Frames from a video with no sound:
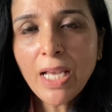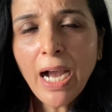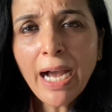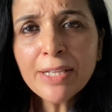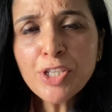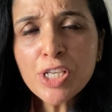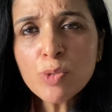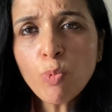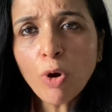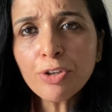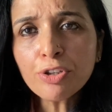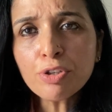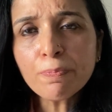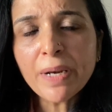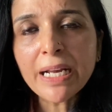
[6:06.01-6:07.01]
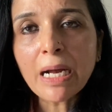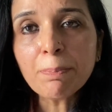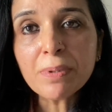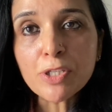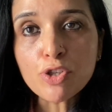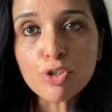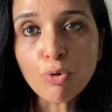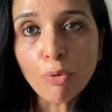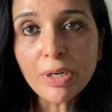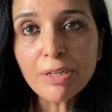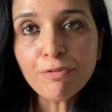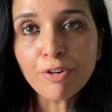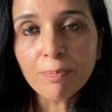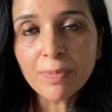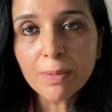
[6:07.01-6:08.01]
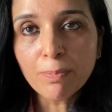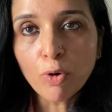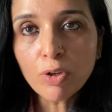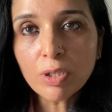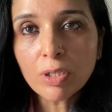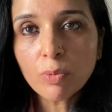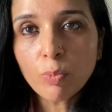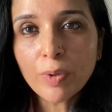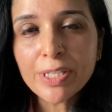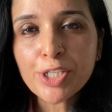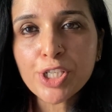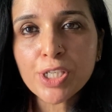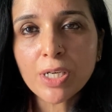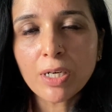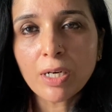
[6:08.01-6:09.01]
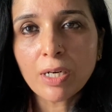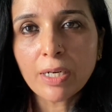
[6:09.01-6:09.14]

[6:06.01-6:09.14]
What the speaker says: I just wanted to bring up a story from the book, which